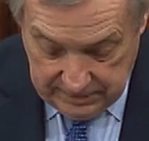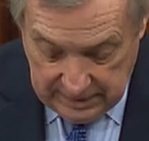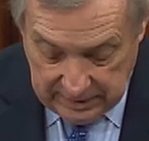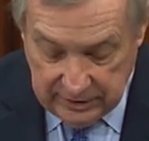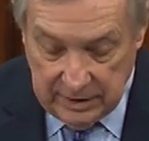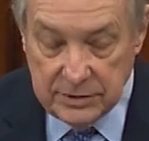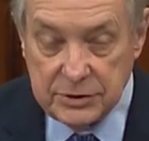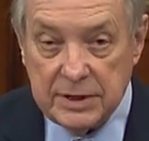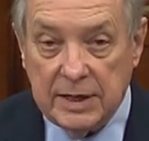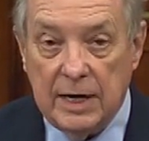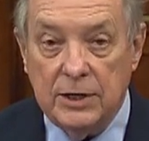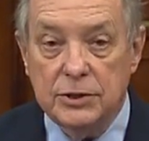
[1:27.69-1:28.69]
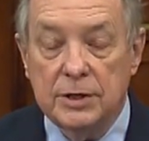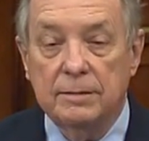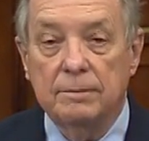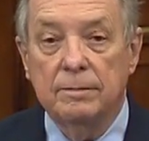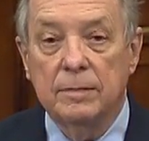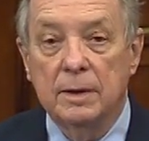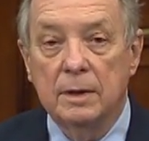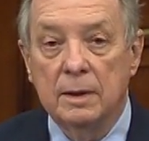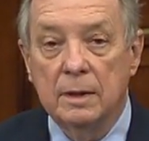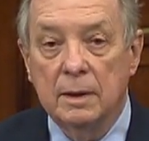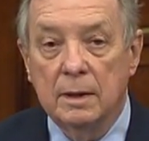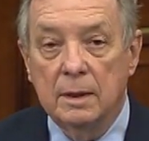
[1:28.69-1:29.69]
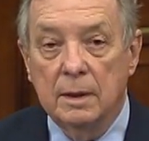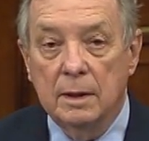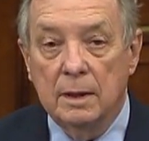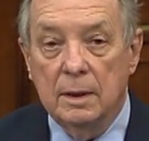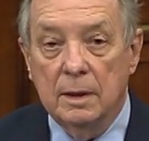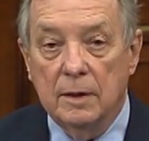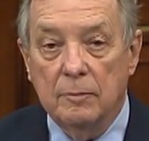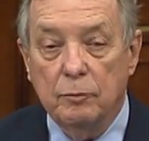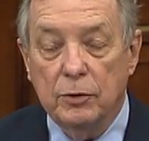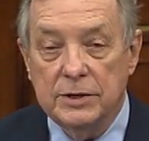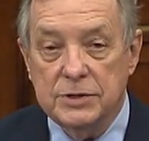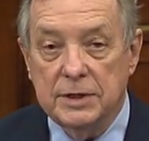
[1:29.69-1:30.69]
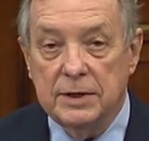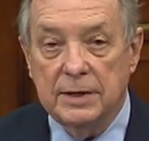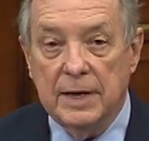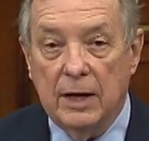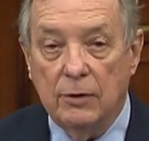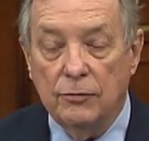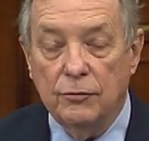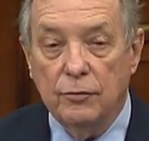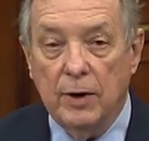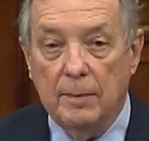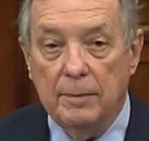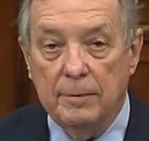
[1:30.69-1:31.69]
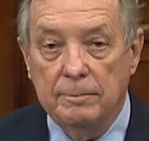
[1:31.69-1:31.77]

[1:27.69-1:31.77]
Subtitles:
at the instigation of President Donald Trump.